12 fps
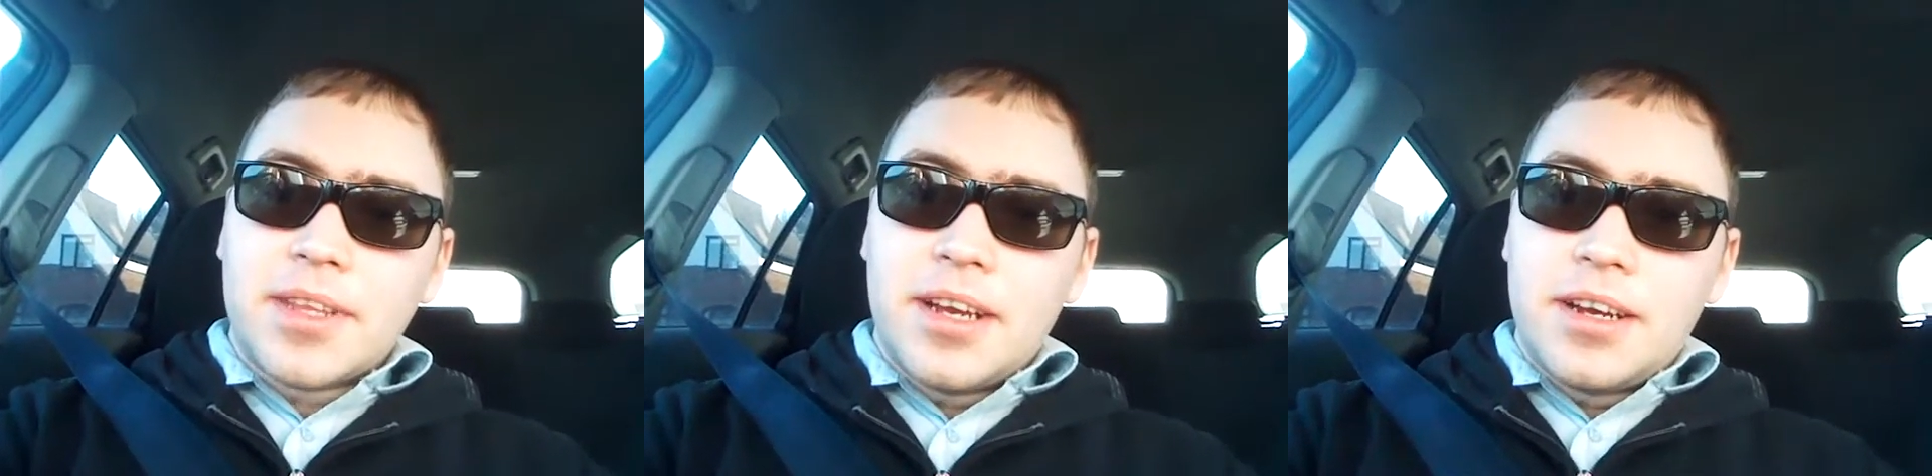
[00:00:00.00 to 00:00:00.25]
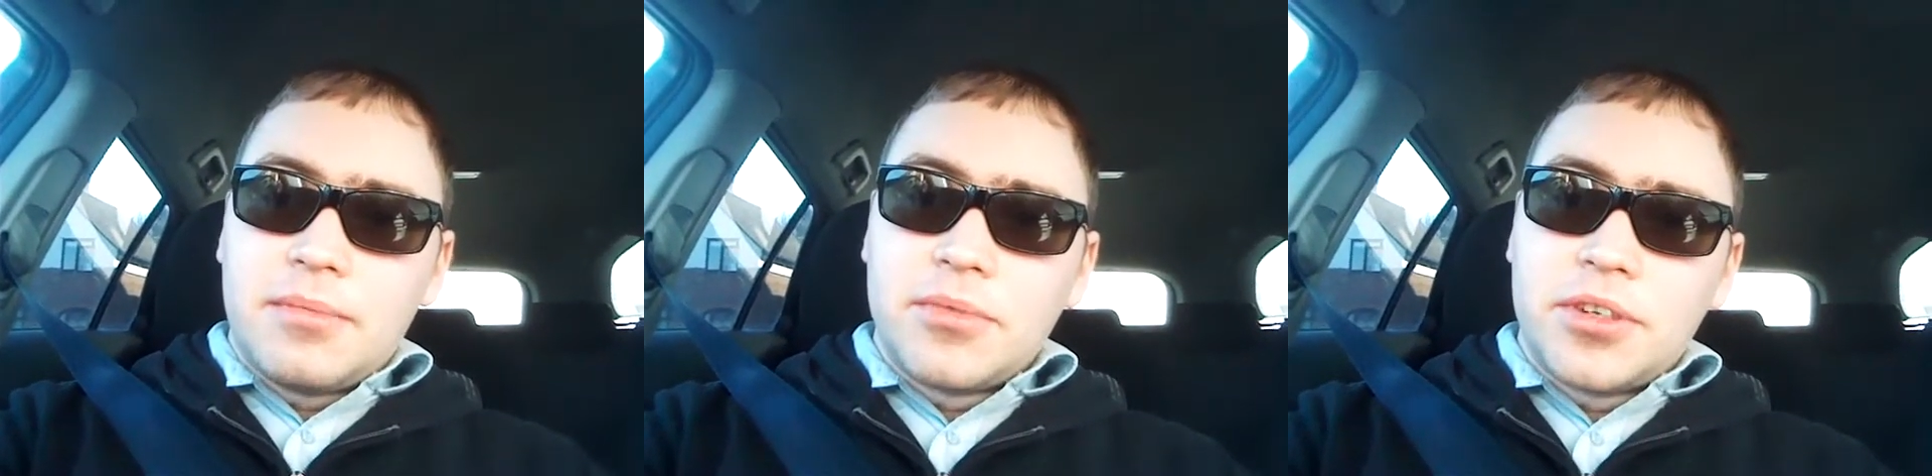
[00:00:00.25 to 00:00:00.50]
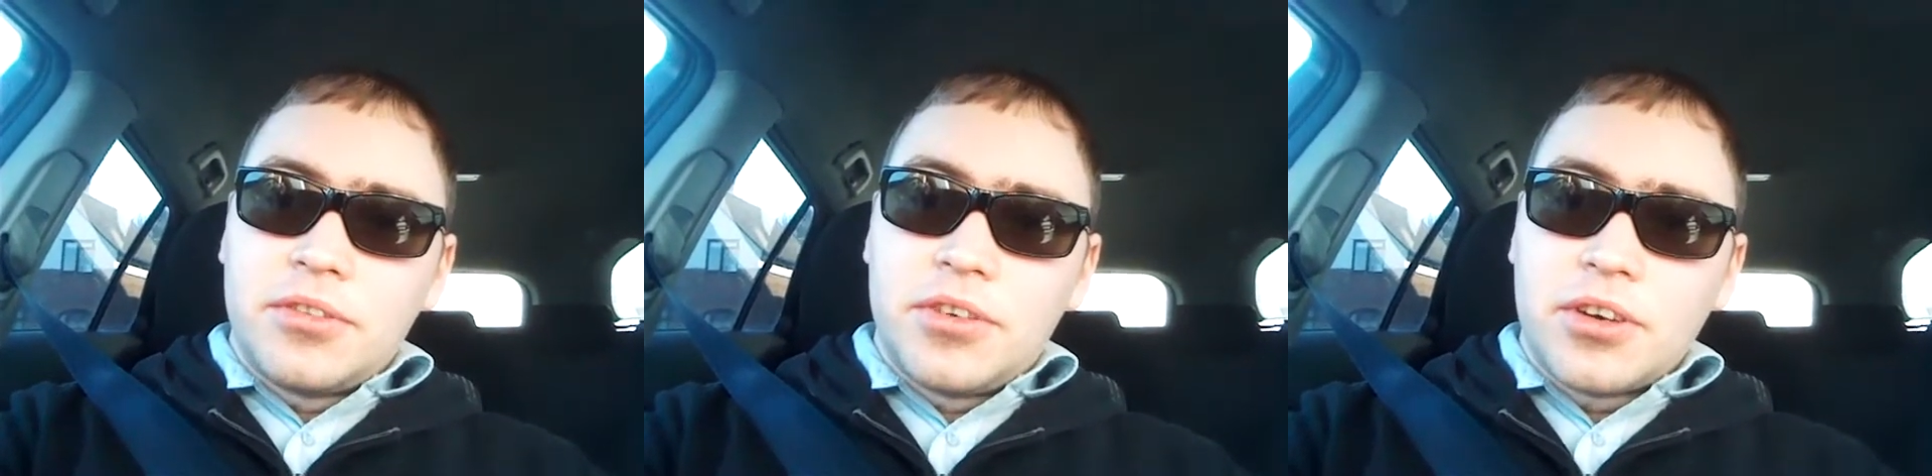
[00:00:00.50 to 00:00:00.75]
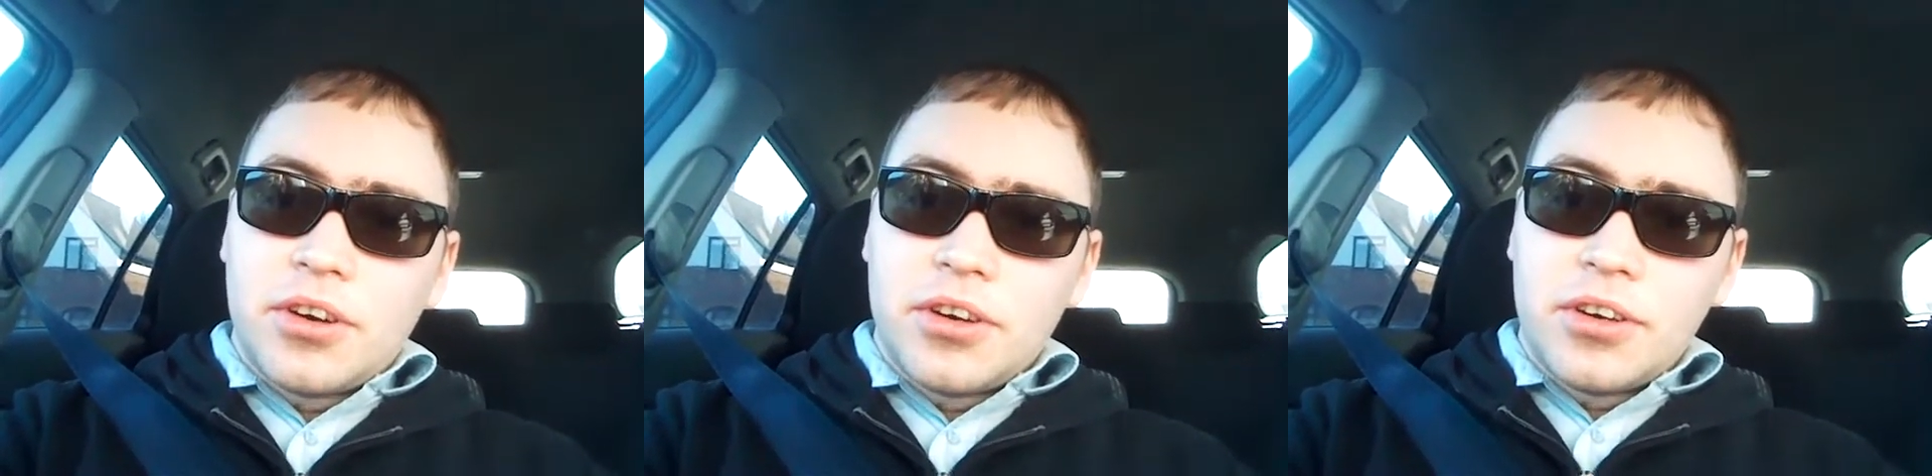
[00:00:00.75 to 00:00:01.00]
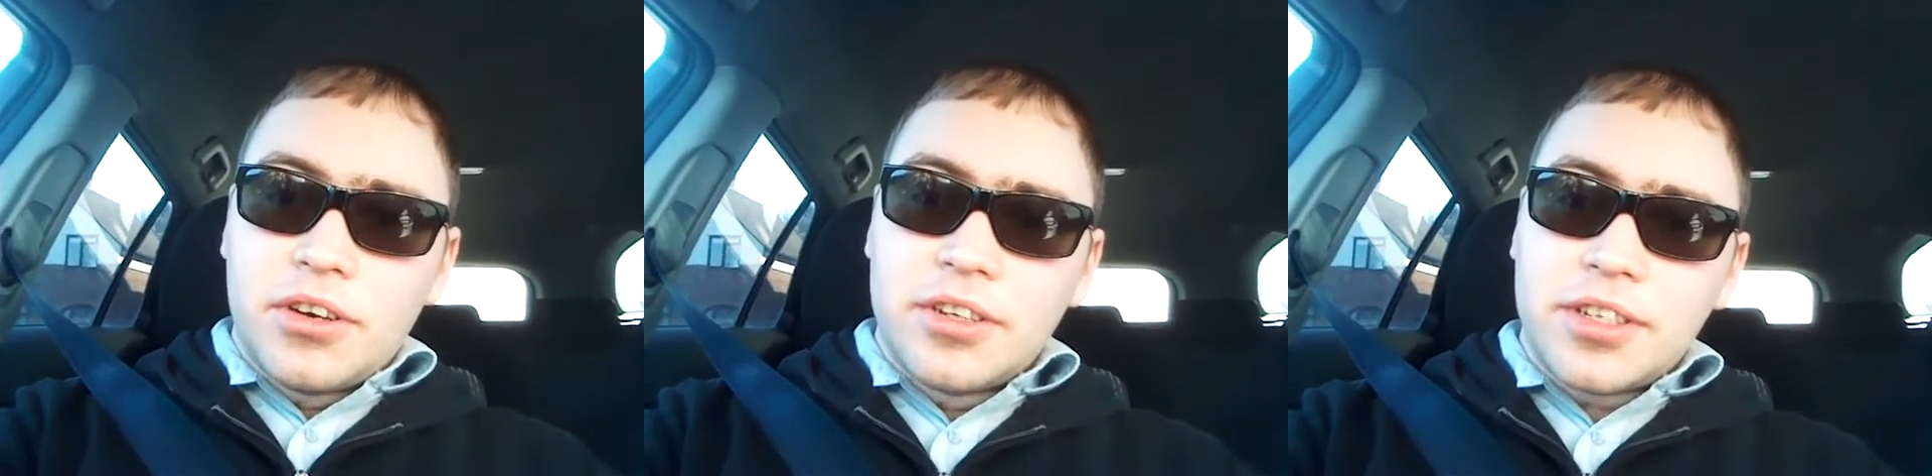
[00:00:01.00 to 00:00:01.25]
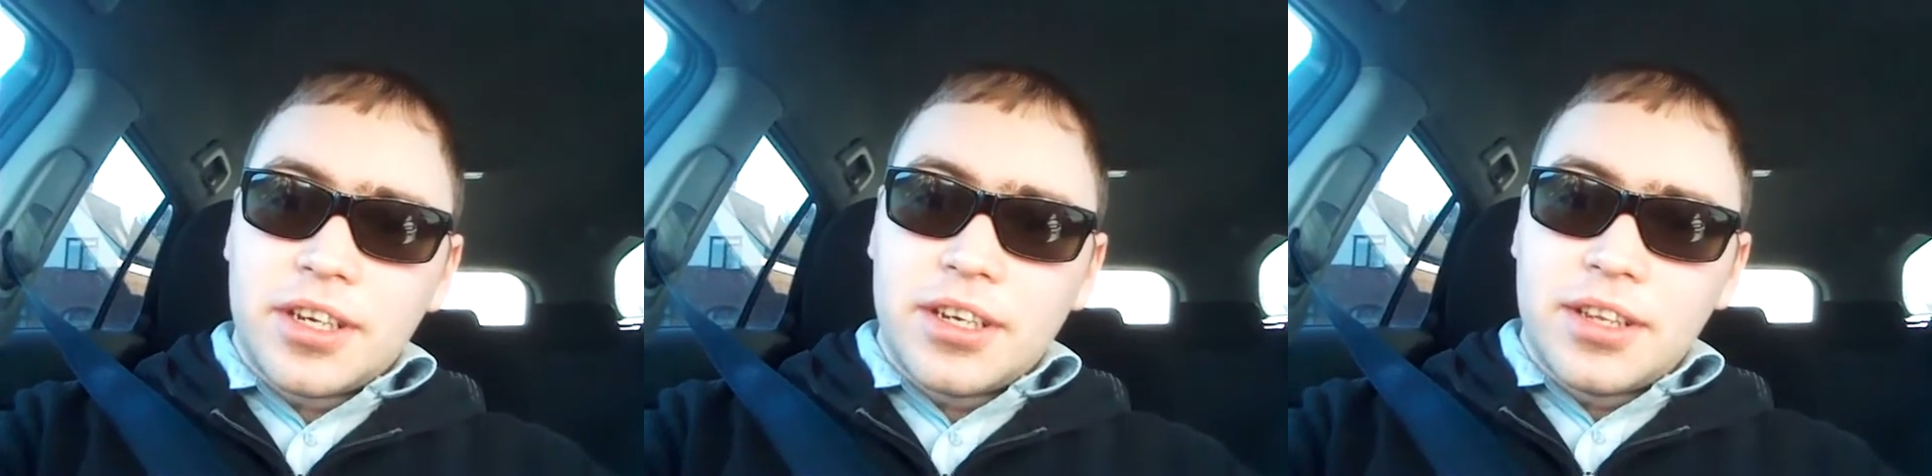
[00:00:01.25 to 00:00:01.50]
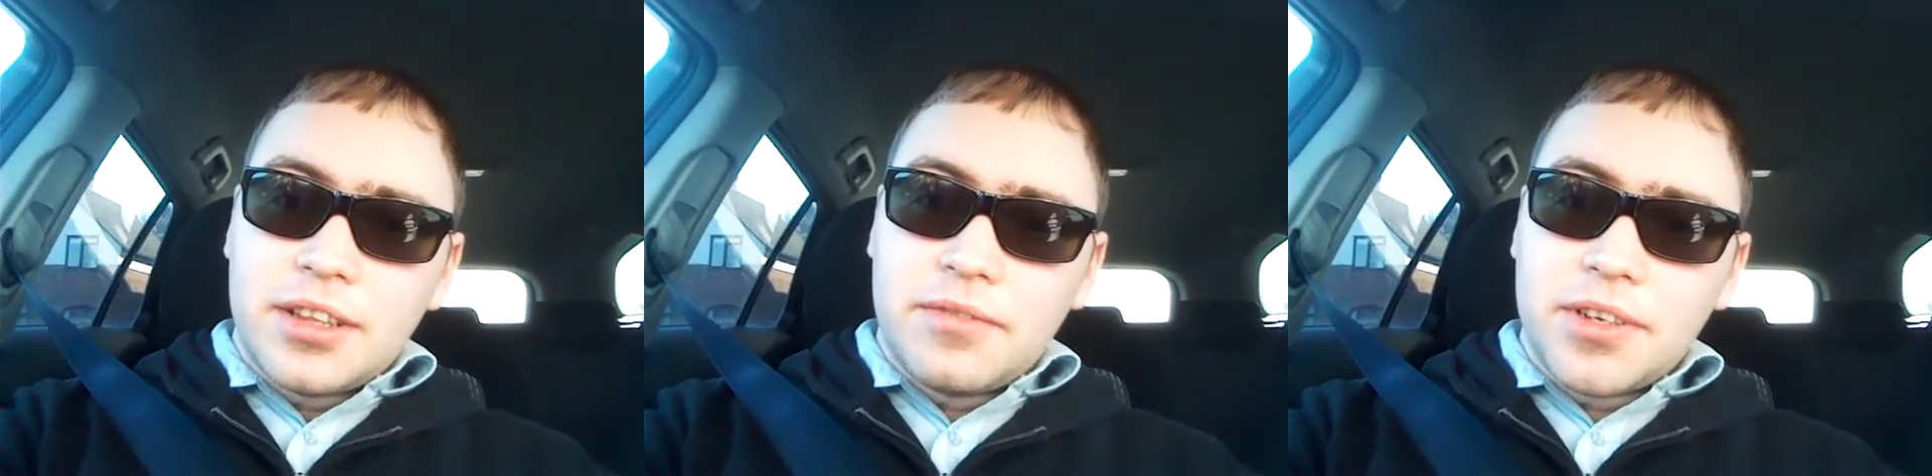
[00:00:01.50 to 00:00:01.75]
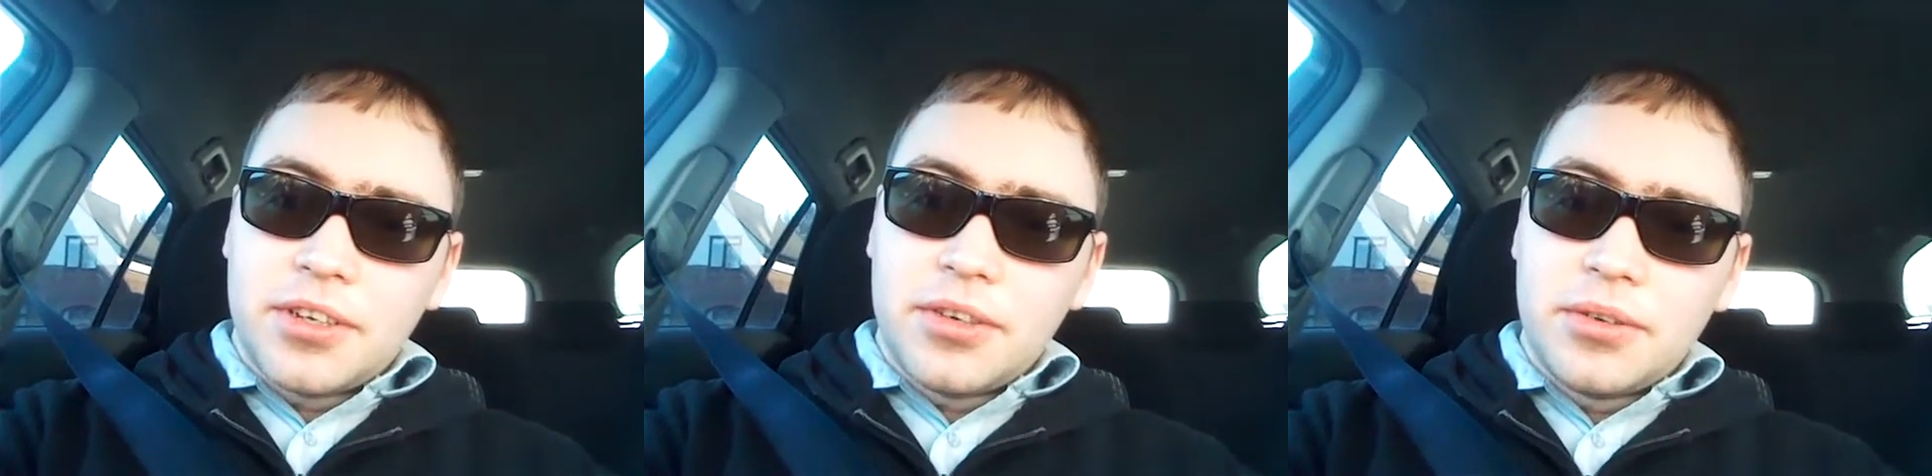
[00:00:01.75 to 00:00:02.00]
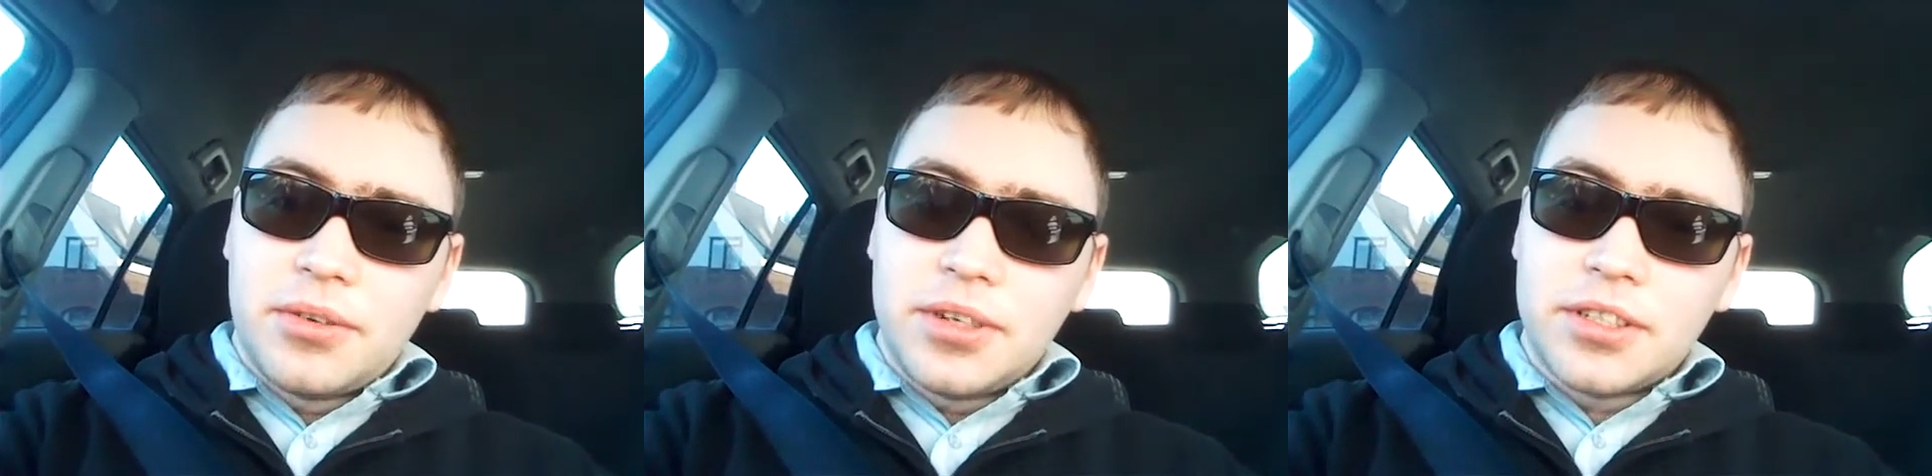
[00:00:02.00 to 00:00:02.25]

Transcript: I'm going to record another video